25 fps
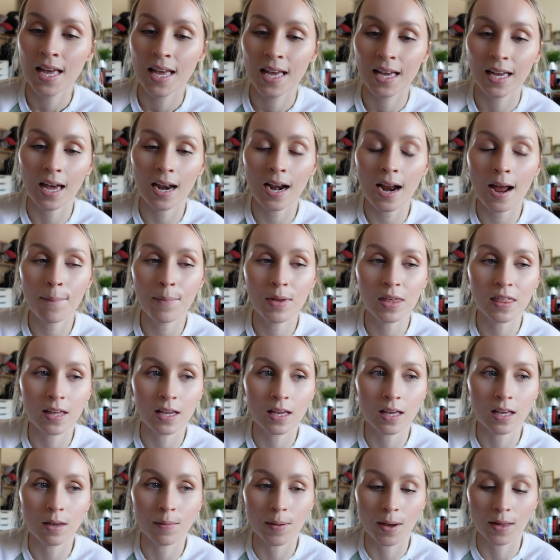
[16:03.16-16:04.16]
It kind of had me
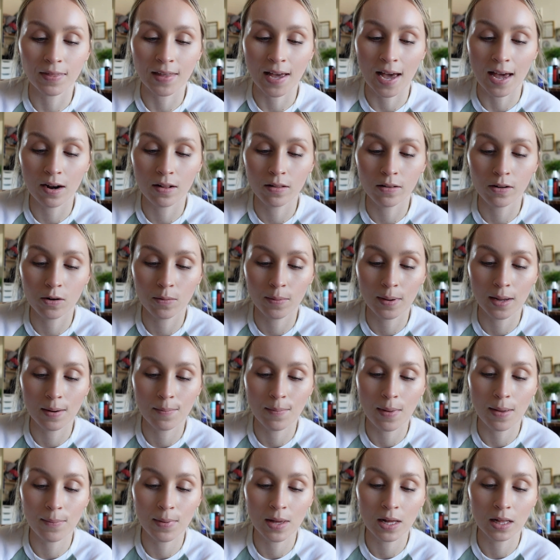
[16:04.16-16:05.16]
thinking about that a little bit. It
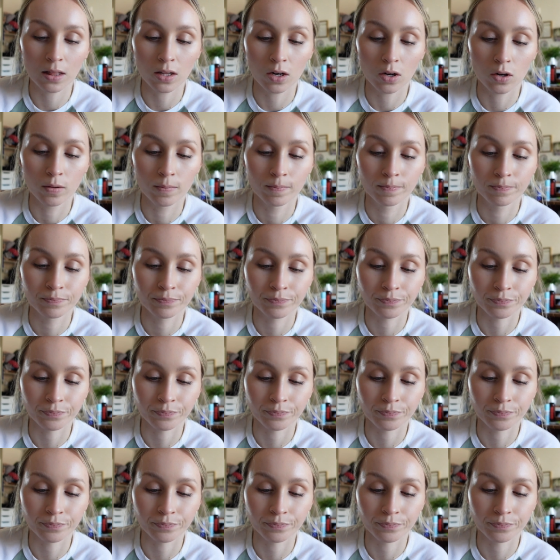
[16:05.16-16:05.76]
made me a little